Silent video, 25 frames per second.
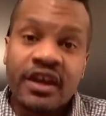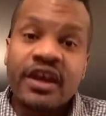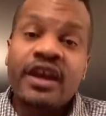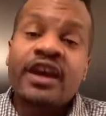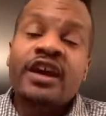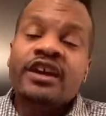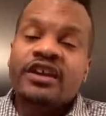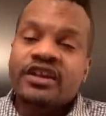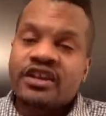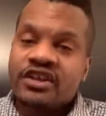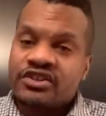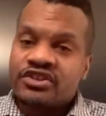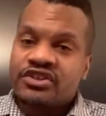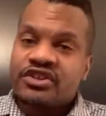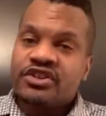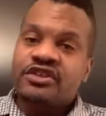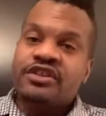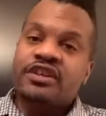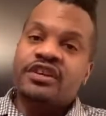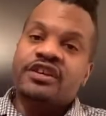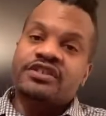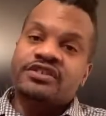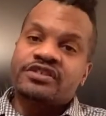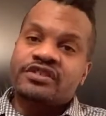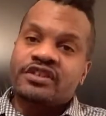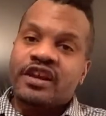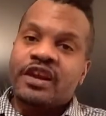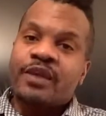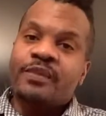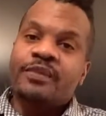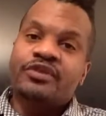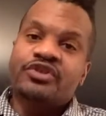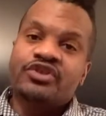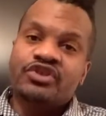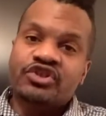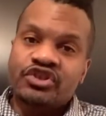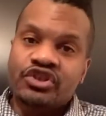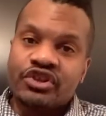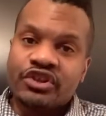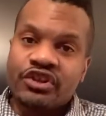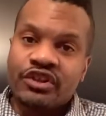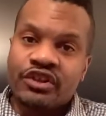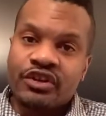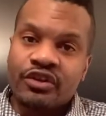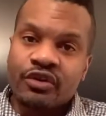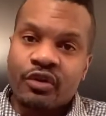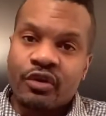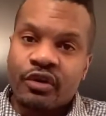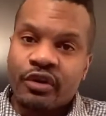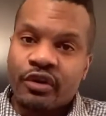because she thinks Sam is cheating
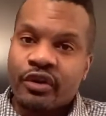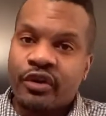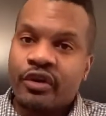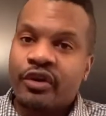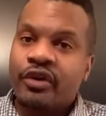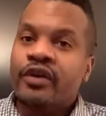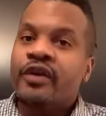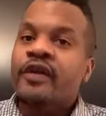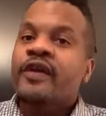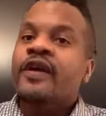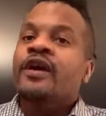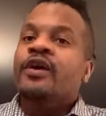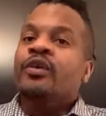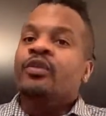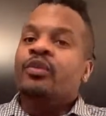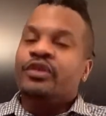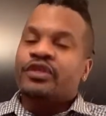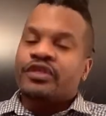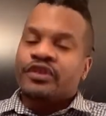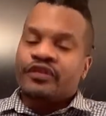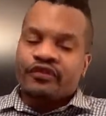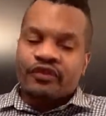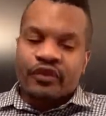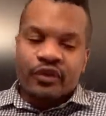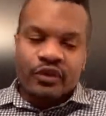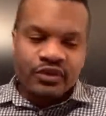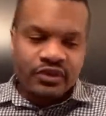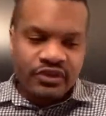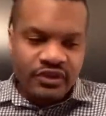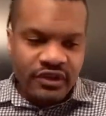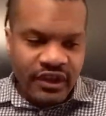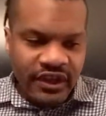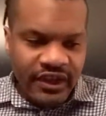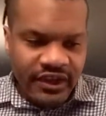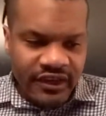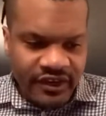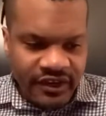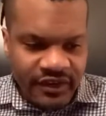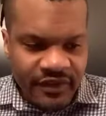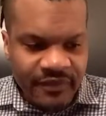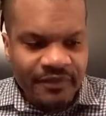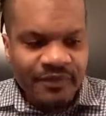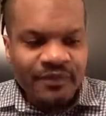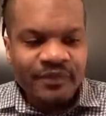on her with the first lady.